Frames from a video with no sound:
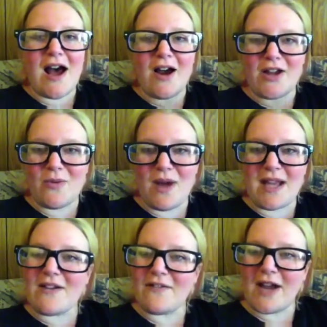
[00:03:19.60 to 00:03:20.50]
are you
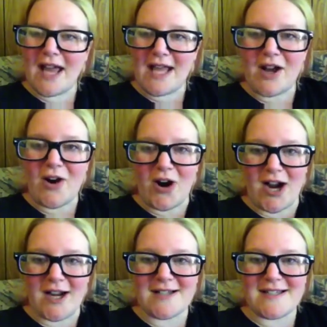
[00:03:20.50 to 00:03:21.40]
waiting for Hannah
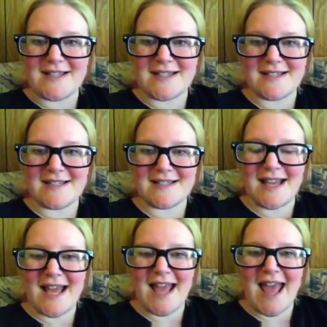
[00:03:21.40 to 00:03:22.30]
Hart?
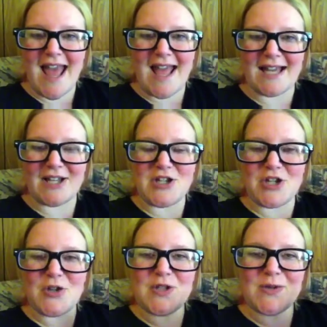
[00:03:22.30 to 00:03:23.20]
And
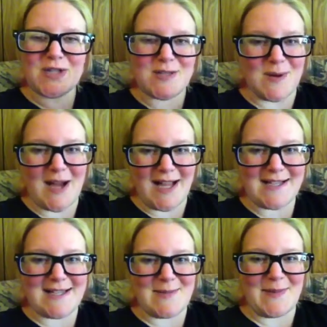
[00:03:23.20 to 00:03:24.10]
Jude's
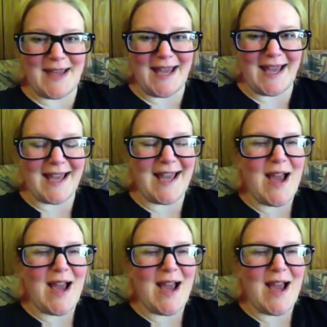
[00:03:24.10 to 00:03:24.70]
response to me